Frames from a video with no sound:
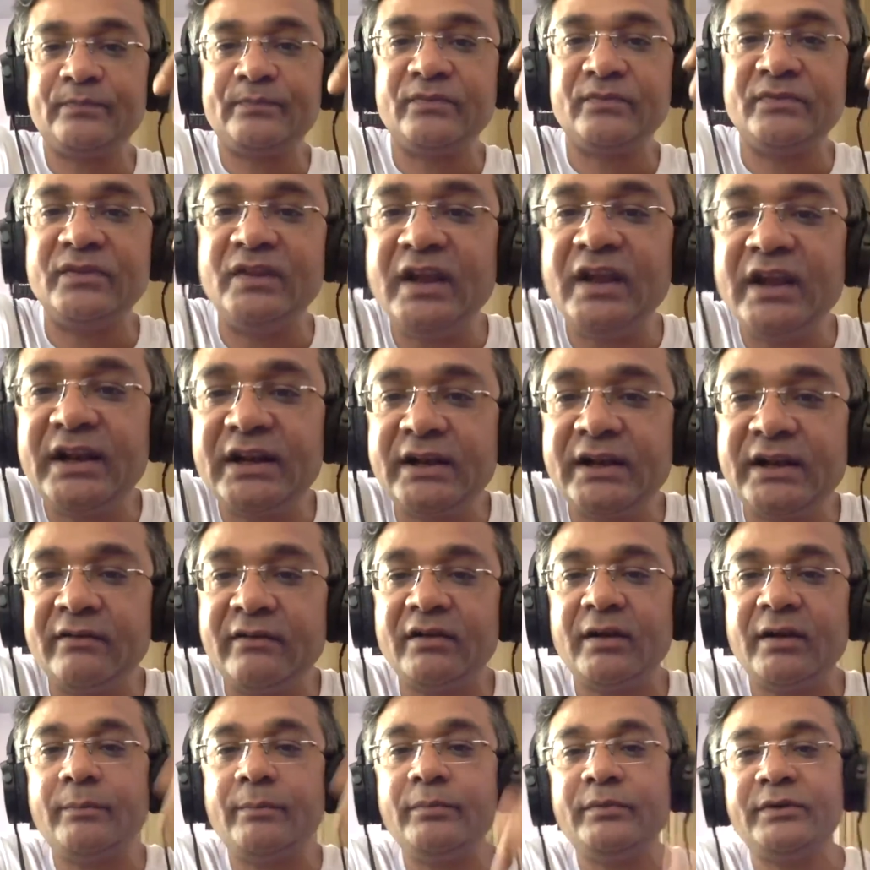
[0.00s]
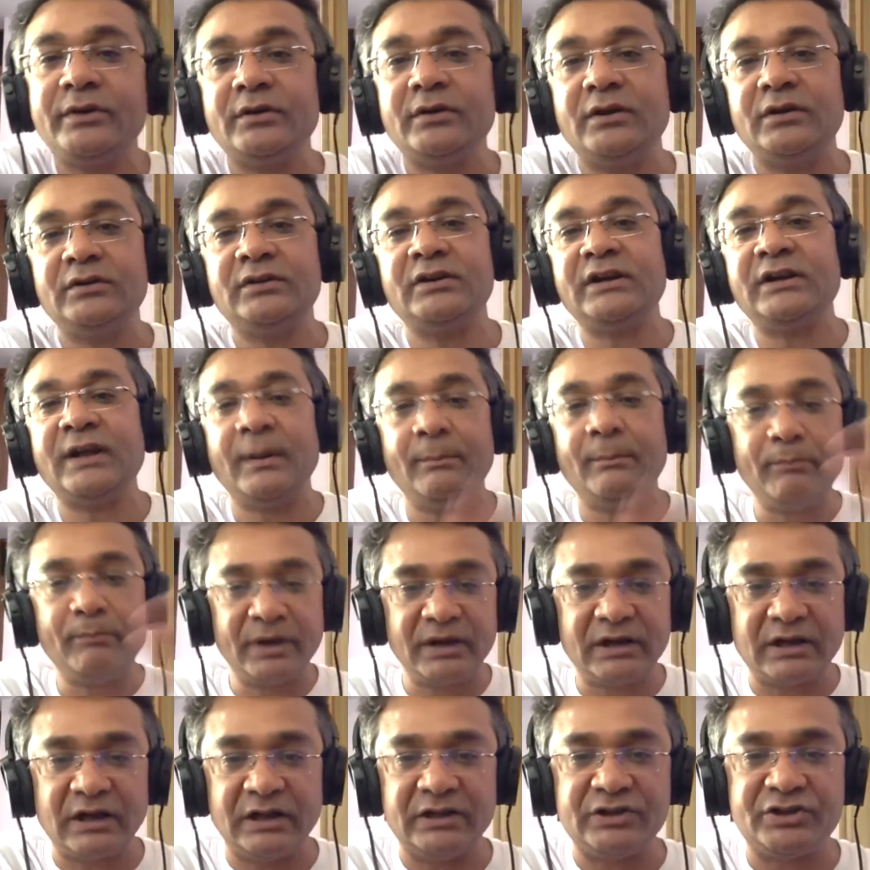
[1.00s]
they developed the
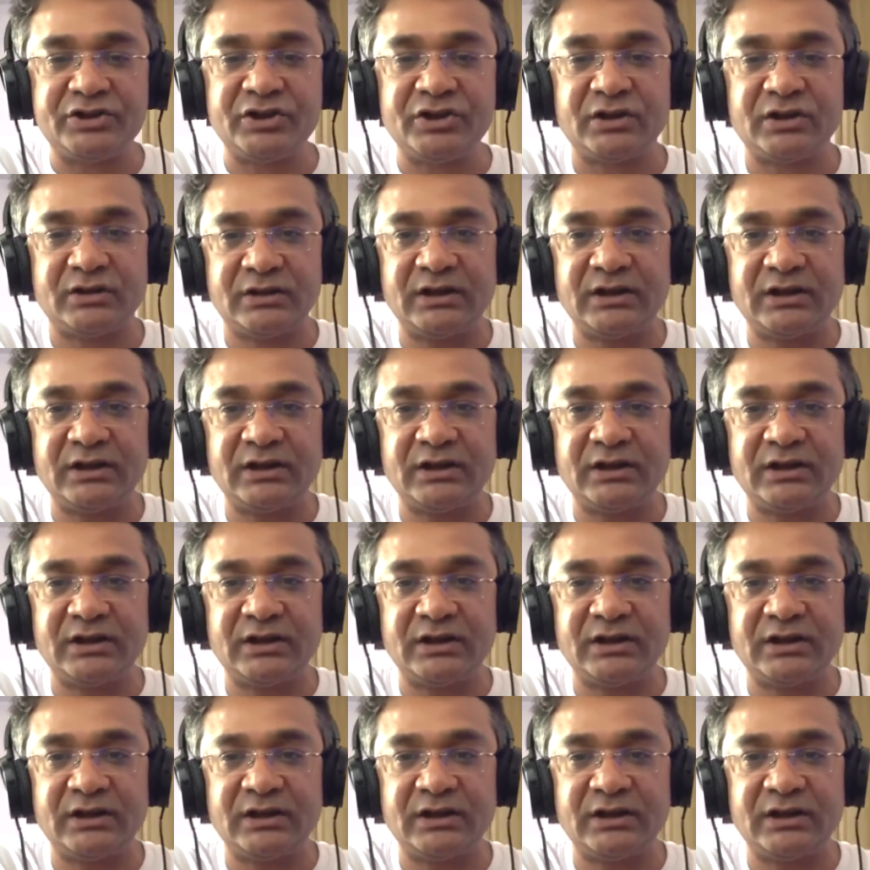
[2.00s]
temple culture.